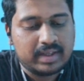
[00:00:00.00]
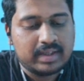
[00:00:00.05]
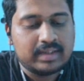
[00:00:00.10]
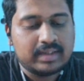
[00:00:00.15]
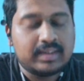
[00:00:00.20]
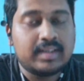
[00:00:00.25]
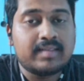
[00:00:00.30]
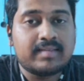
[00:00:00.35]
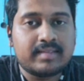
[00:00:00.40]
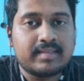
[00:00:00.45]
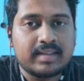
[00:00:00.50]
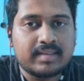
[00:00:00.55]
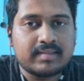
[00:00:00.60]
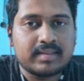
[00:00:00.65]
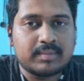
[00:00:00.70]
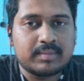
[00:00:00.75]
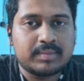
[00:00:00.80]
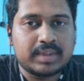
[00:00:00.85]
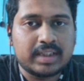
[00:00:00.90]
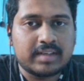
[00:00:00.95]
These 6
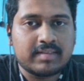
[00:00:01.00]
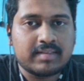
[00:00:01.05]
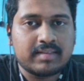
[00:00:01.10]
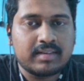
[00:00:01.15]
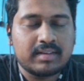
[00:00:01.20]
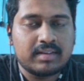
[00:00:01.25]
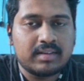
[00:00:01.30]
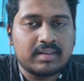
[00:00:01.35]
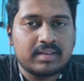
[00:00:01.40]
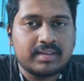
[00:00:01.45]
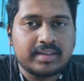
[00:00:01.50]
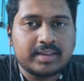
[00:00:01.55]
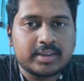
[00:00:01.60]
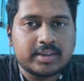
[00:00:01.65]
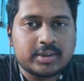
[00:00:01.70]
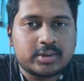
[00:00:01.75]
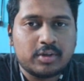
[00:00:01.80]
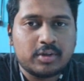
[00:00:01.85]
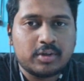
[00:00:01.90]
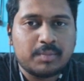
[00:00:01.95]
subjects
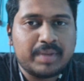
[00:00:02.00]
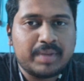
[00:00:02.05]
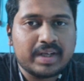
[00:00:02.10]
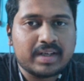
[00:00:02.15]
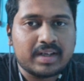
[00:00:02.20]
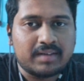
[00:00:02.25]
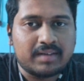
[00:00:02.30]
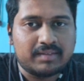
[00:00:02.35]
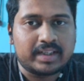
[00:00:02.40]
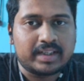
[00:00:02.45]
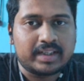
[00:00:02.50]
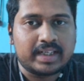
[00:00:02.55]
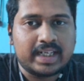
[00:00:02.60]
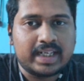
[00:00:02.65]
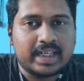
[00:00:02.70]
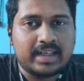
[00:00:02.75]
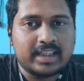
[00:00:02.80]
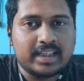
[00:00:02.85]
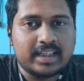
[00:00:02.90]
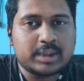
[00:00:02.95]
should be covered
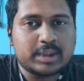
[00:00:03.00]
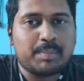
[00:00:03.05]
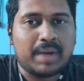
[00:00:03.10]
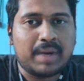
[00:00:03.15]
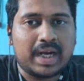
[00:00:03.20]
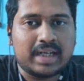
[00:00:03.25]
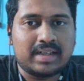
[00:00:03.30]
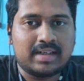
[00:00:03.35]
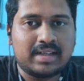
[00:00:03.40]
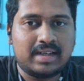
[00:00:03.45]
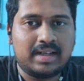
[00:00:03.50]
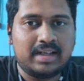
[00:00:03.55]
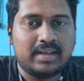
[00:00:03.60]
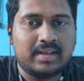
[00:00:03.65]
at least partly,